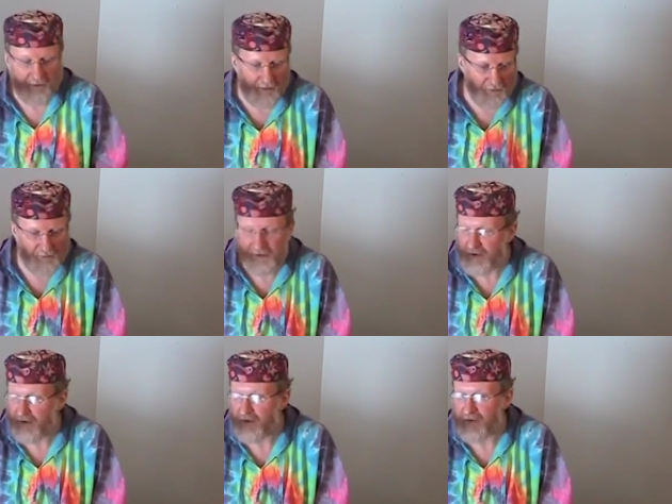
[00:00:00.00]
And the
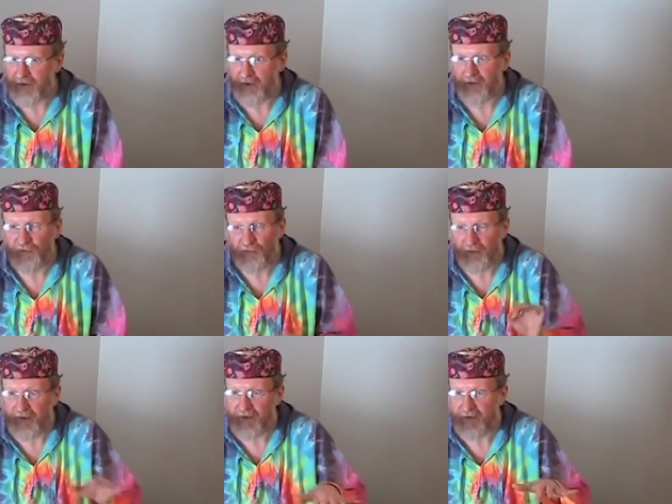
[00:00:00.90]
reason is they
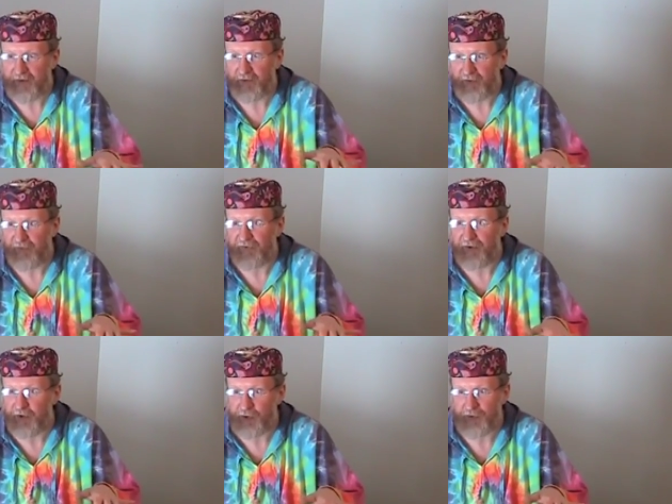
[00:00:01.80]
trust
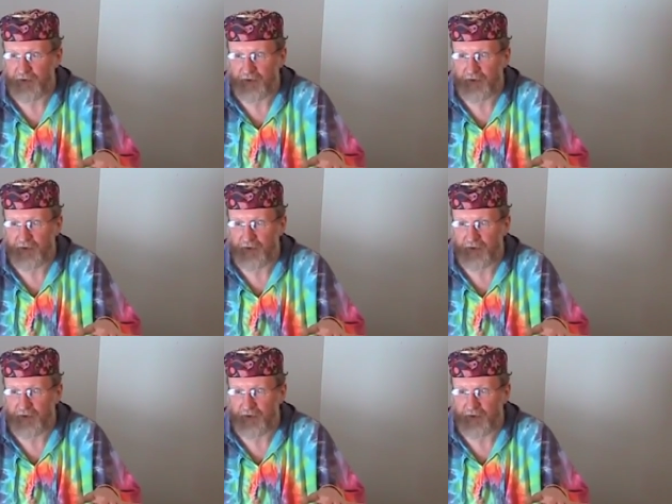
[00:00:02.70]
their choosing.